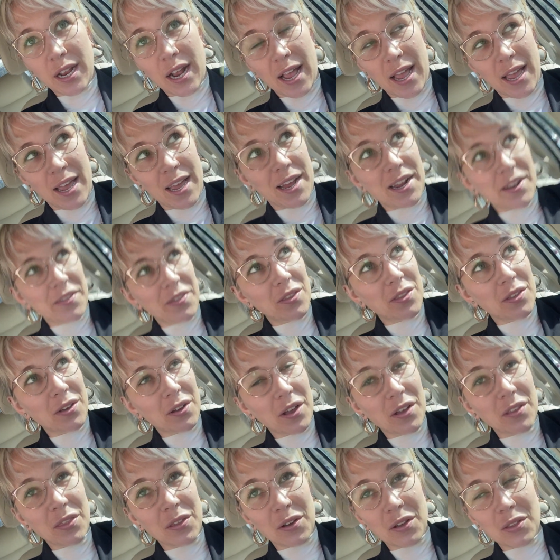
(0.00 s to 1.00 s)
And the,
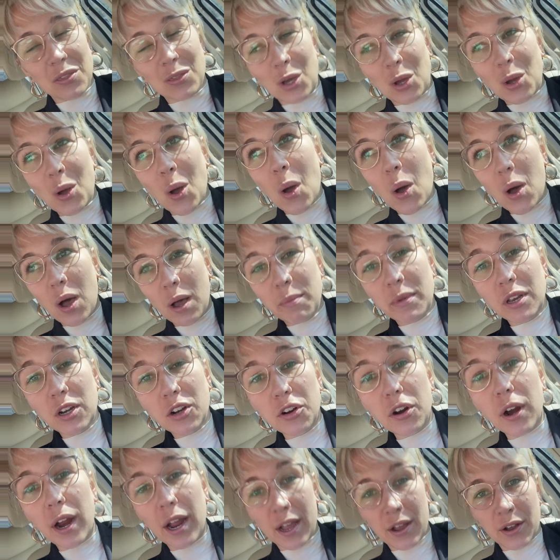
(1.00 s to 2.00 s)
the, the common
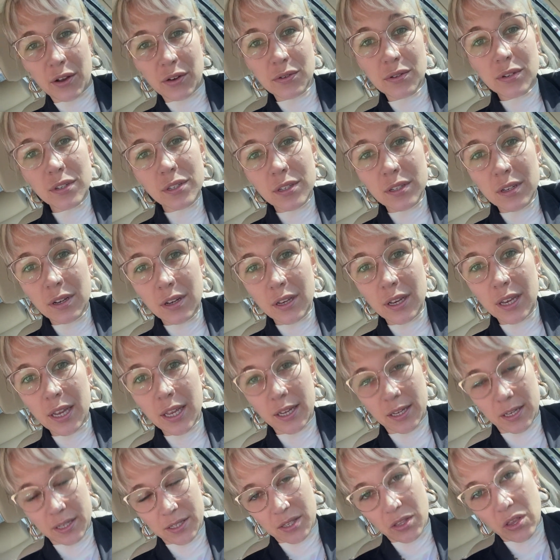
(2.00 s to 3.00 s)
ground
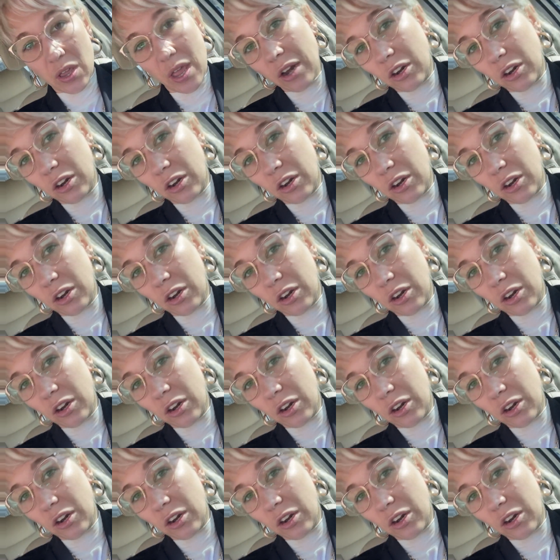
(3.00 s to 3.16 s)
is the